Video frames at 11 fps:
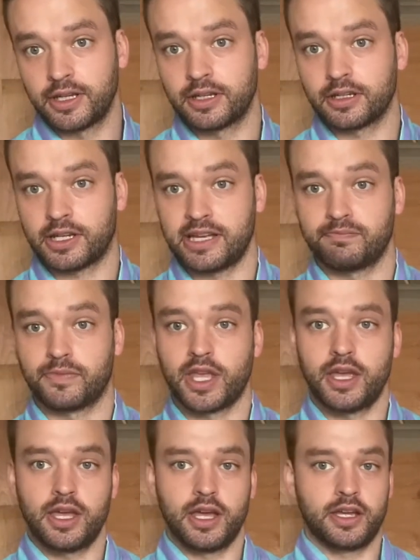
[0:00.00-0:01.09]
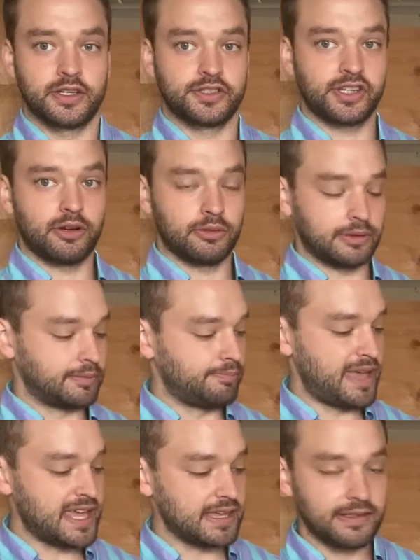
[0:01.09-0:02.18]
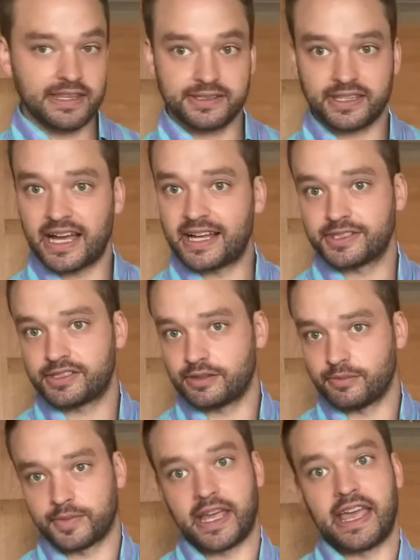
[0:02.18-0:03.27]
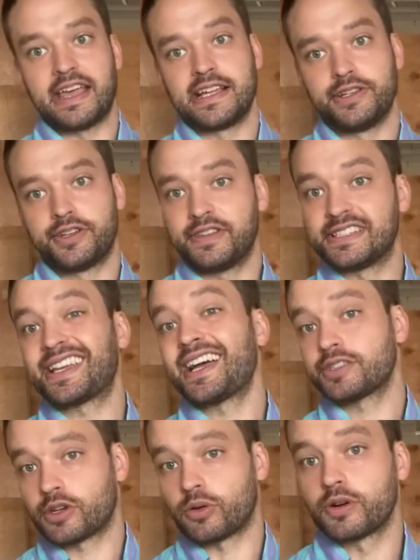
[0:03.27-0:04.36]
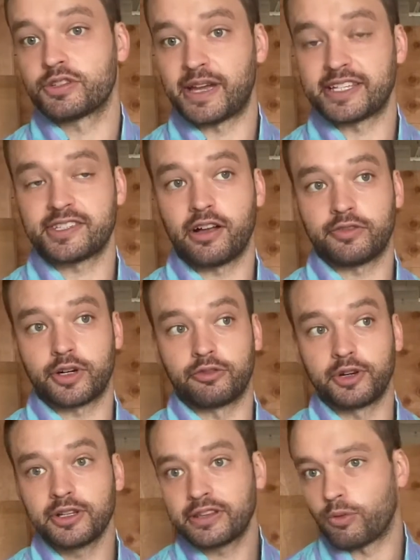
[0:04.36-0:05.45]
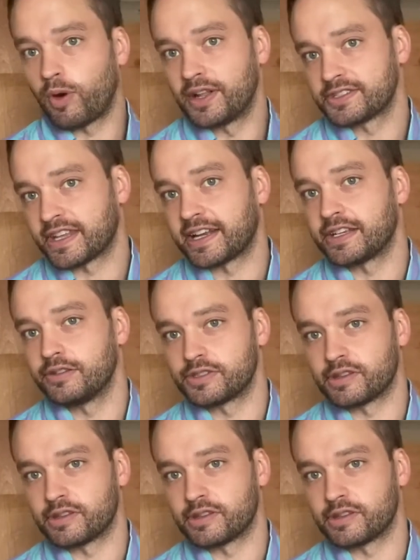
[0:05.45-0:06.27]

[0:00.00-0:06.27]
Okay. So making these cuts, and these cuts towards myself are really the ones that I use the